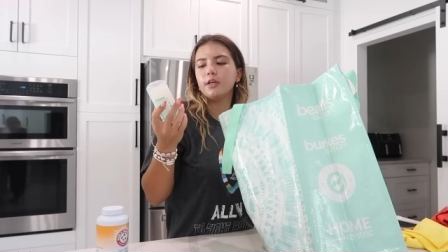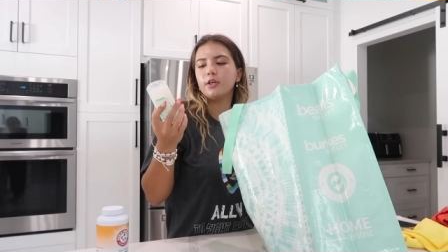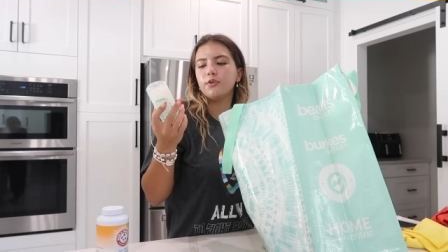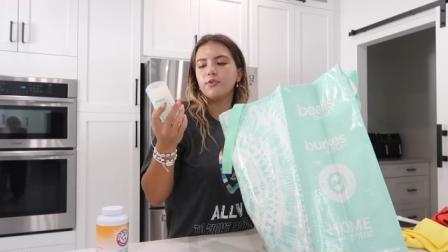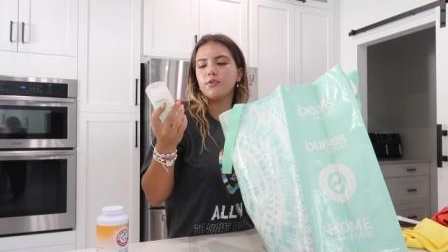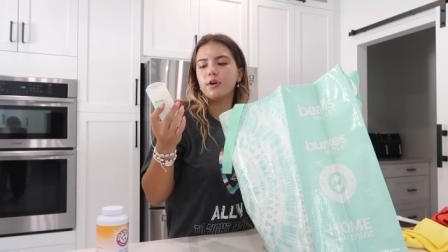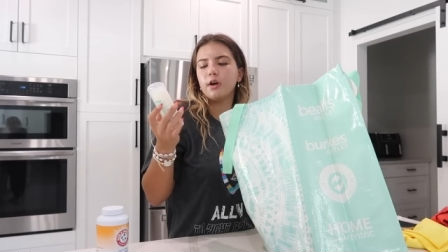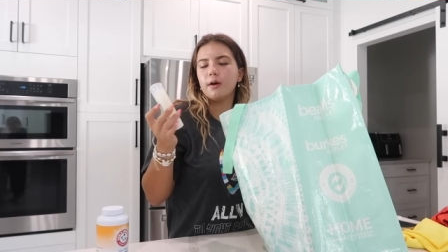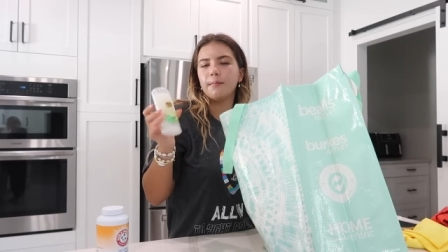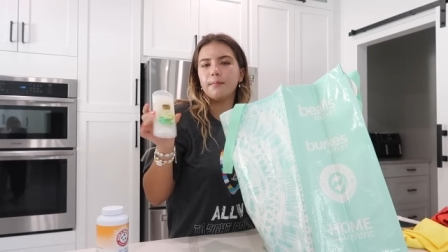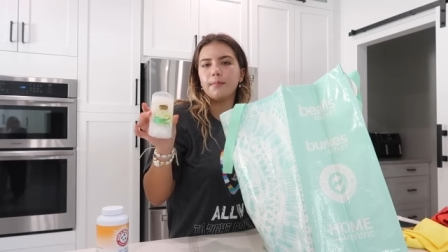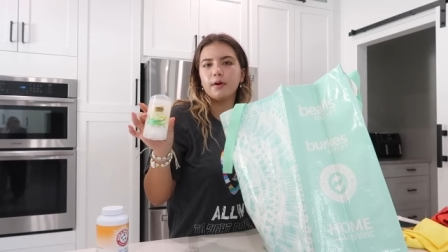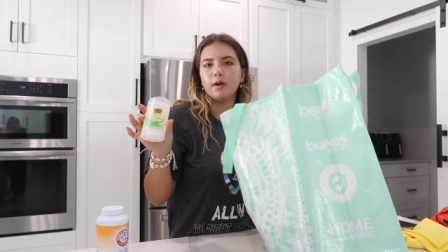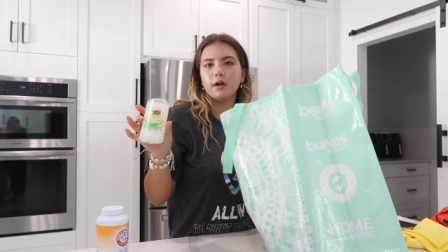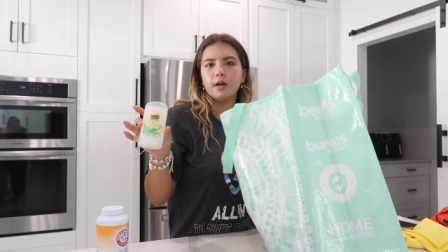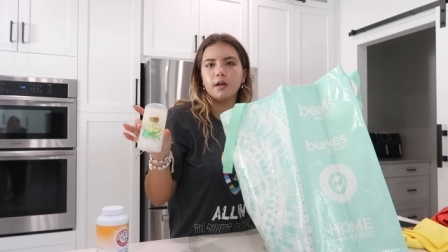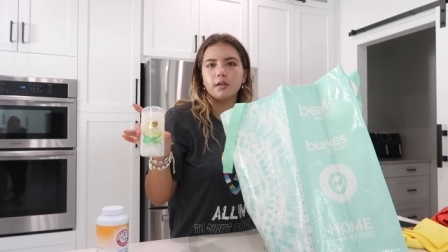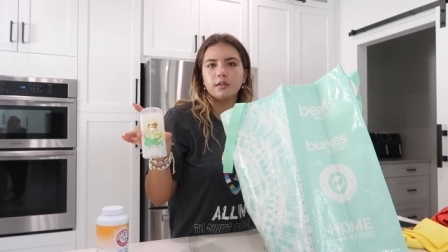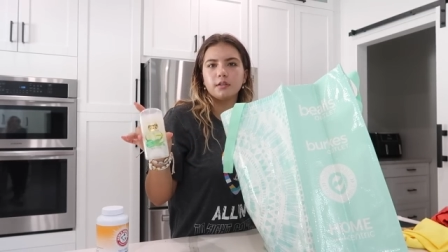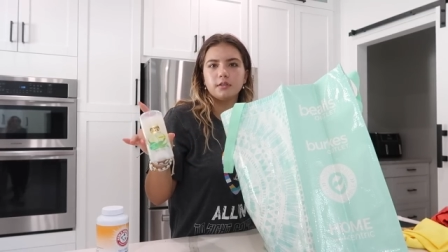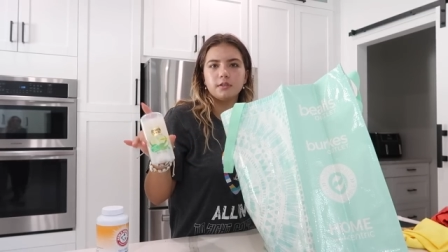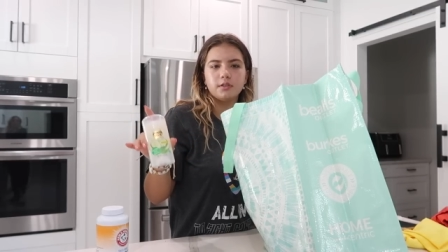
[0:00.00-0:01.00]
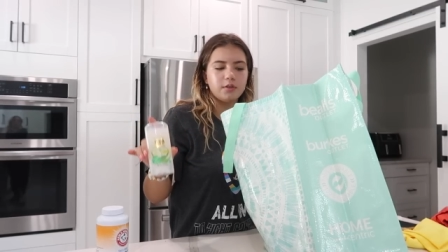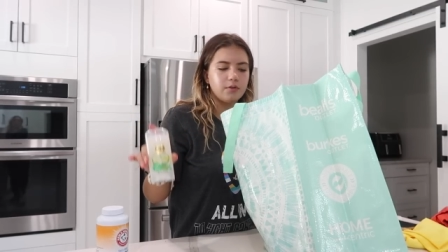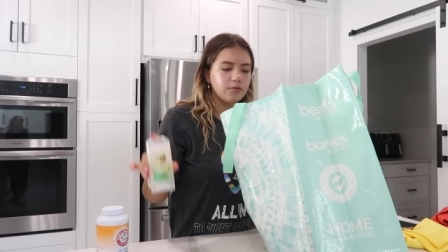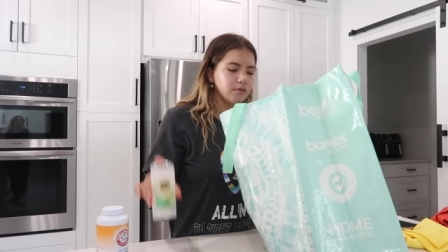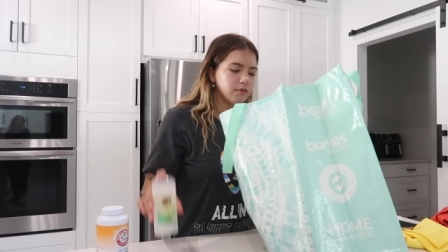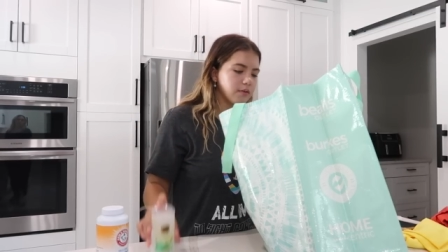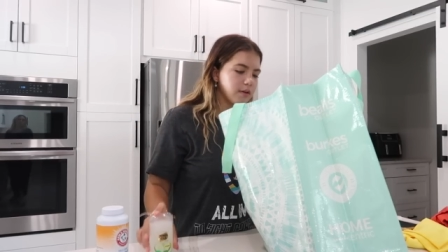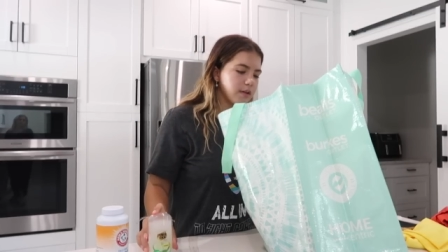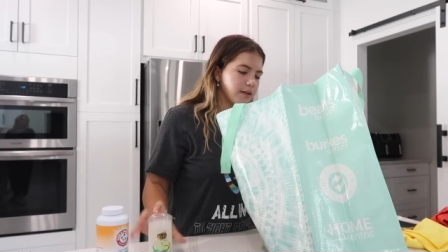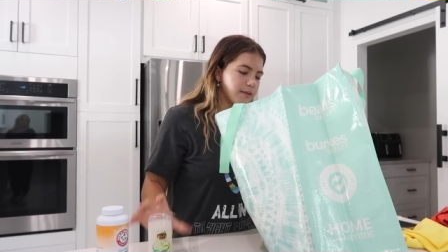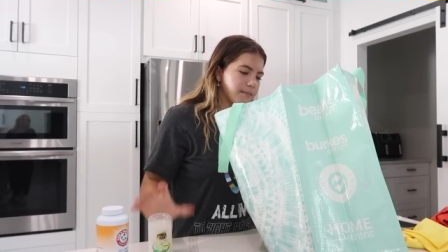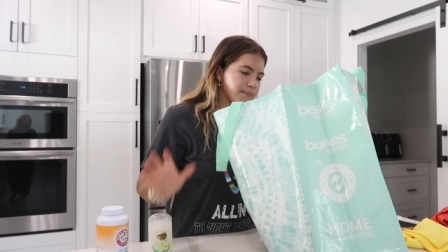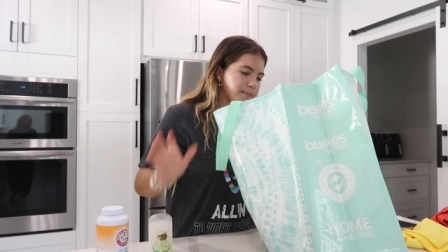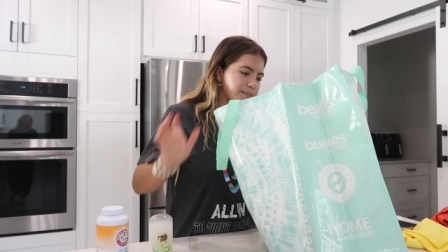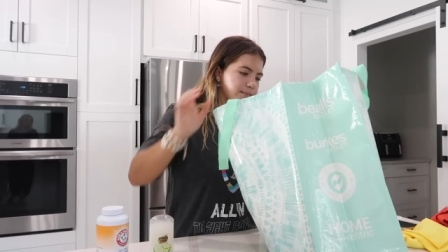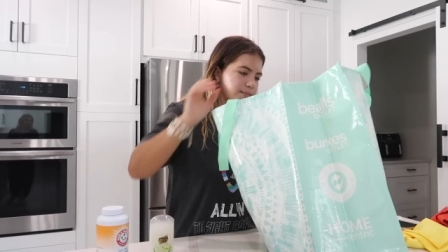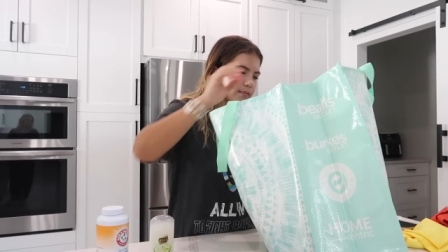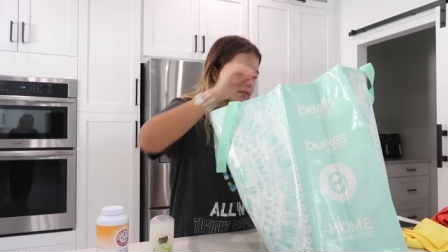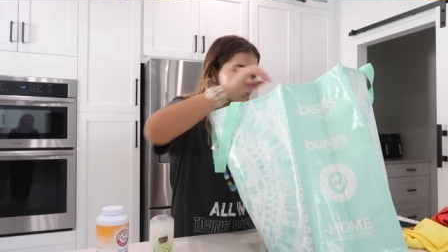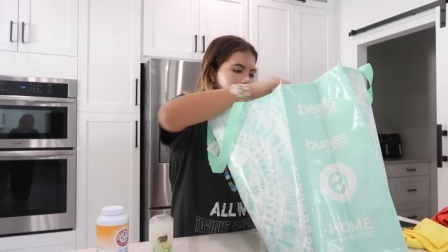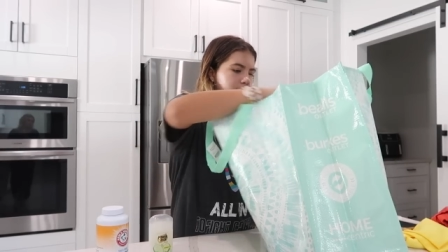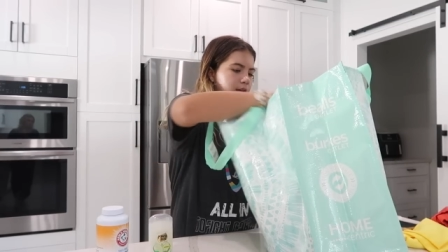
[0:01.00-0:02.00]
cucumber deodorant.
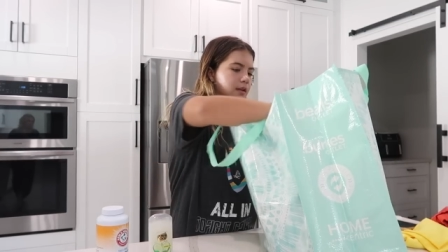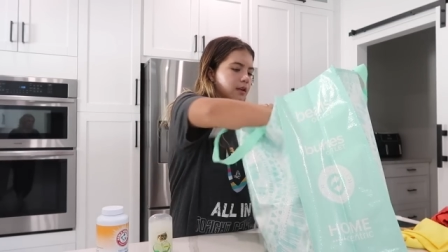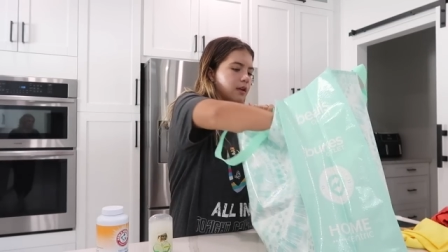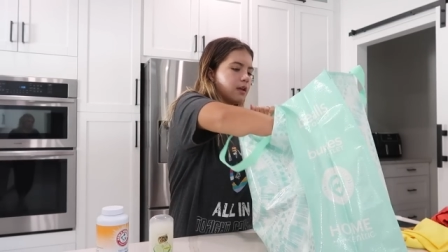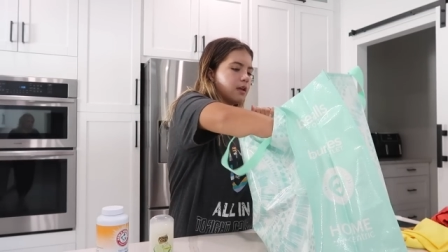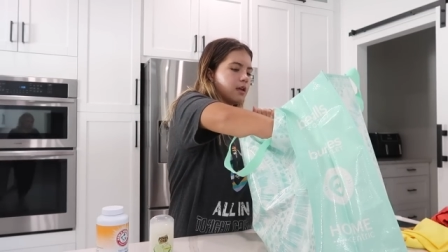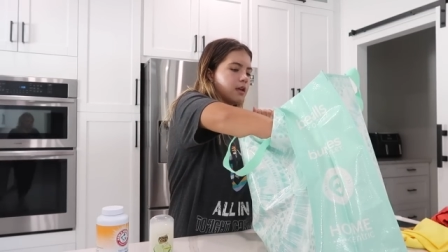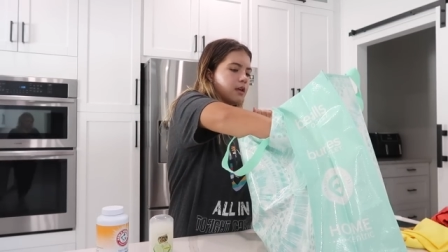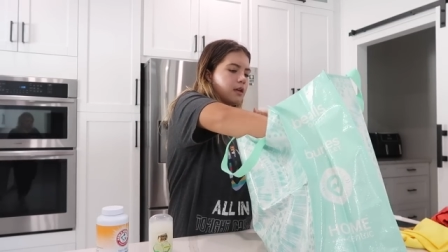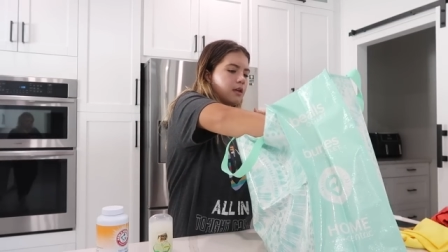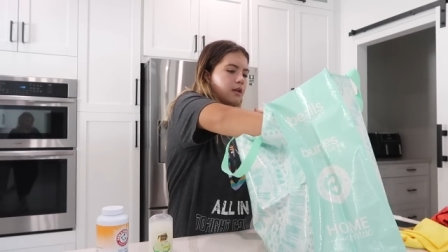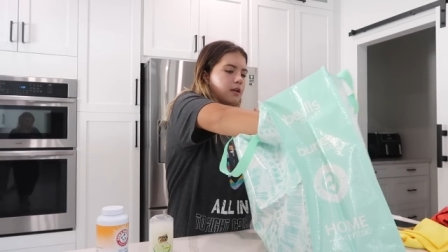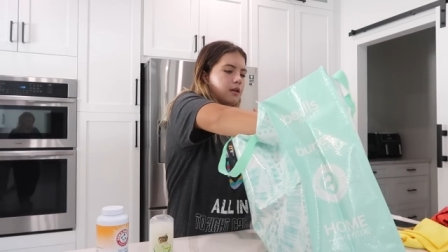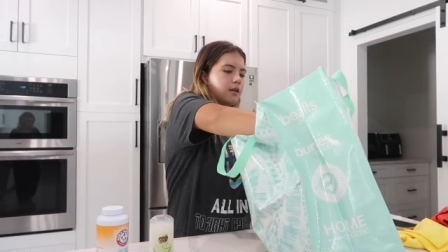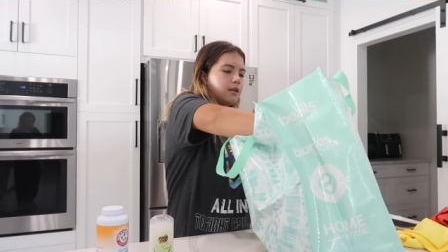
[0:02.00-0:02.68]
To travel.